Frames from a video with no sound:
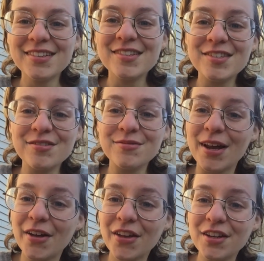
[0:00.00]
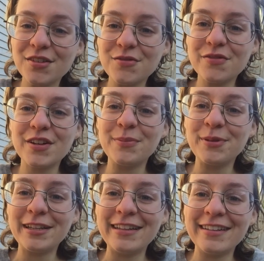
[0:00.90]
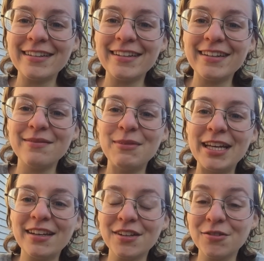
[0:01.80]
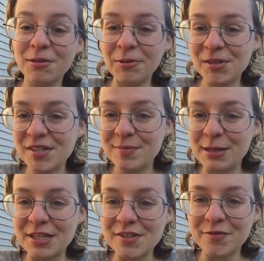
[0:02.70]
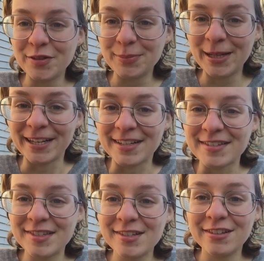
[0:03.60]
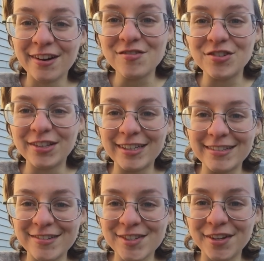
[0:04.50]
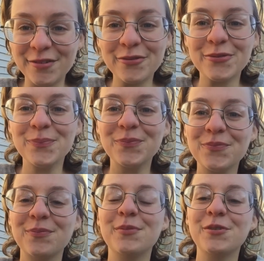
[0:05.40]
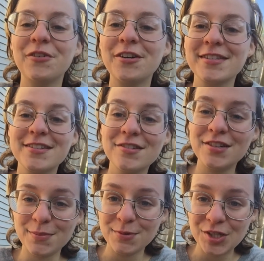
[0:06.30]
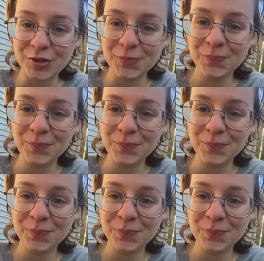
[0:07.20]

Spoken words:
So now that you've completed making a growing space for plants, congratulate yourself. Move on to step 2.